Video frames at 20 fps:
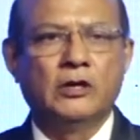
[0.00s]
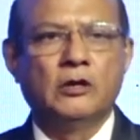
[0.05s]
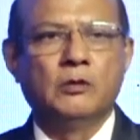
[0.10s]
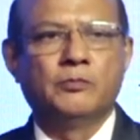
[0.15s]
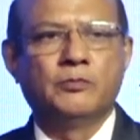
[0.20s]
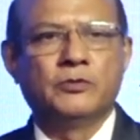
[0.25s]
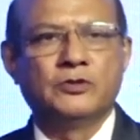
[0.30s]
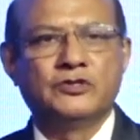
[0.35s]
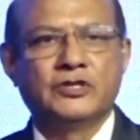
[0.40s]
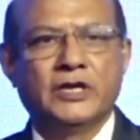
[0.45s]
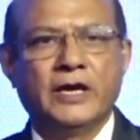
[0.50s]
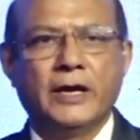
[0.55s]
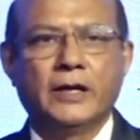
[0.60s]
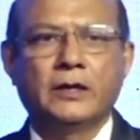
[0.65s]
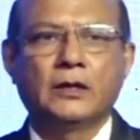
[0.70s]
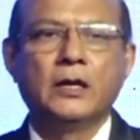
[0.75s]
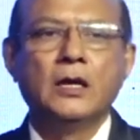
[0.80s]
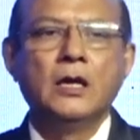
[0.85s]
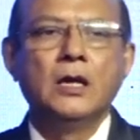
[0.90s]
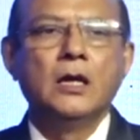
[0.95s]
Project.
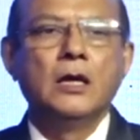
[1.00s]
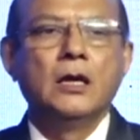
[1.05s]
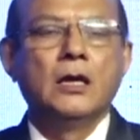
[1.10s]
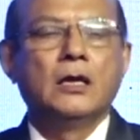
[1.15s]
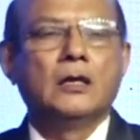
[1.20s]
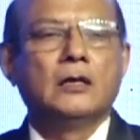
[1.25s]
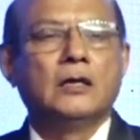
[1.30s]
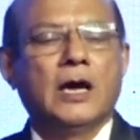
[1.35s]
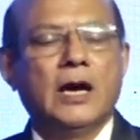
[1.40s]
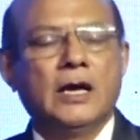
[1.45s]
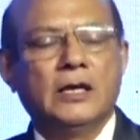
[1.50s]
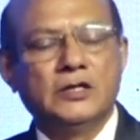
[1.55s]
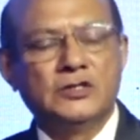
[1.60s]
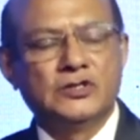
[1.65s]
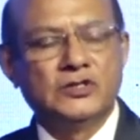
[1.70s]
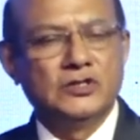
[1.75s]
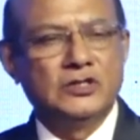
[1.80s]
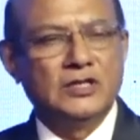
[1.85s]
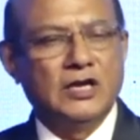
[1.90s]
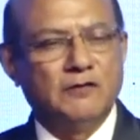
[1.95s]

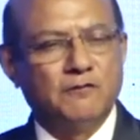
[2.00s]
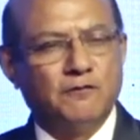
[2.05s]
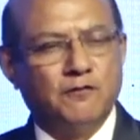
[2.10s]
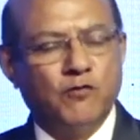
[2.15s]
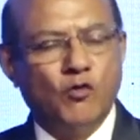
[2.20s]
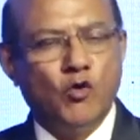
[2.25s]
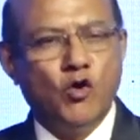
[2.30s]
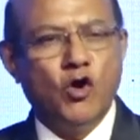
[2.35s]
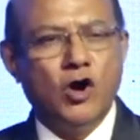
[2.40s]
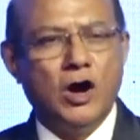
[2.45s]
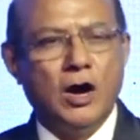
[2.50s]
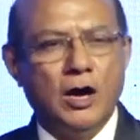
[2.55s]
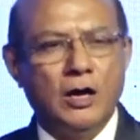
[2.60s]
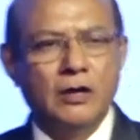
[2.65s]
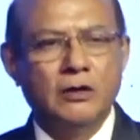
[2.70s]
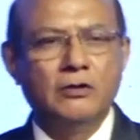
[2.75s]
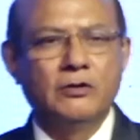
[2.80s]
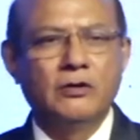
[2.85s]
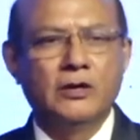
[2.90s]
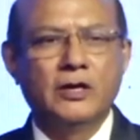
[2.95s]
Dialysis at
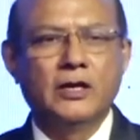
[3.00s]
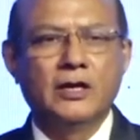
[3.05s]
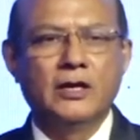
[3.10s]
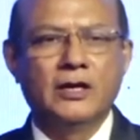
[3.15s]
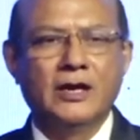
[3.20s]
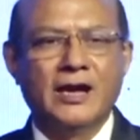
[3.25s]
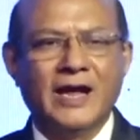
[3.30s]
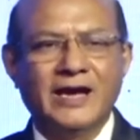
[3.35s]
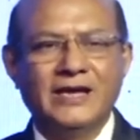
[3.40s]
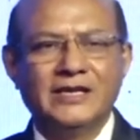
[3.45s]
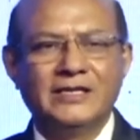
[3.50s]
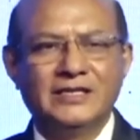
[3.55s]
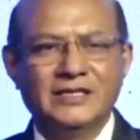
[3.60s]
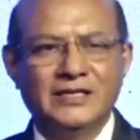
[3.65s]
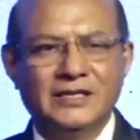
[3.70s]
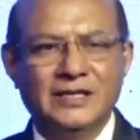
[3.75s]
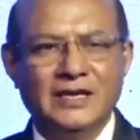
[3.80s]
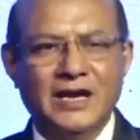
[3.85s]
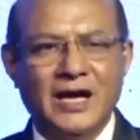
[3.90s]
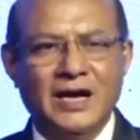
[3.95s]

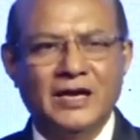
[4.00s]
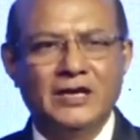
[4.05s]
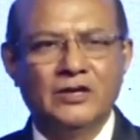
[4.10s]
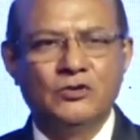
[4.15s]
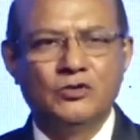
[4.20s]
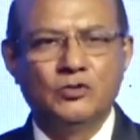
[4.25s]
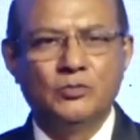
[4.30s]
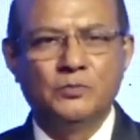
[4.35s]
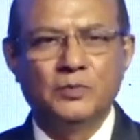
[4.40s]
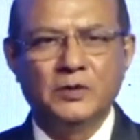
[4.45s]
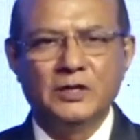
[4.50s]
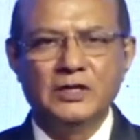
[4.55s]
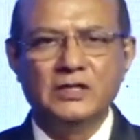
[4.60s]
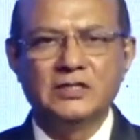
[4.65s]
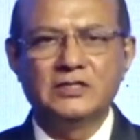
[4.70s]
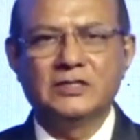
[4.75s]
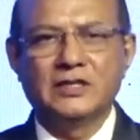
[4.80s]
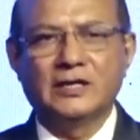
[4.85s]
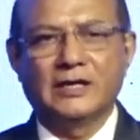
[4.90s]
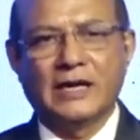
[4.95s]
499
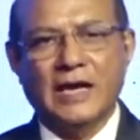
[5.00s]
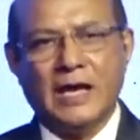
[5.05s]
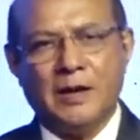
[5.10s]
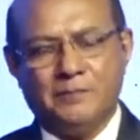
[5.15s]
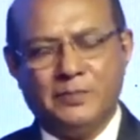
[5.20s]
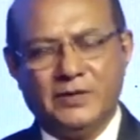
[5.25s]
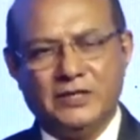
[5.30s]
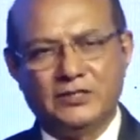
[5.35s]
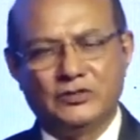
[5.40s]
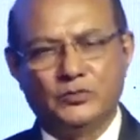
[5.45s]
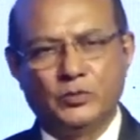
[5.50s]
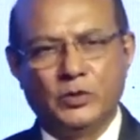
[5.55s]
rupees. The capex we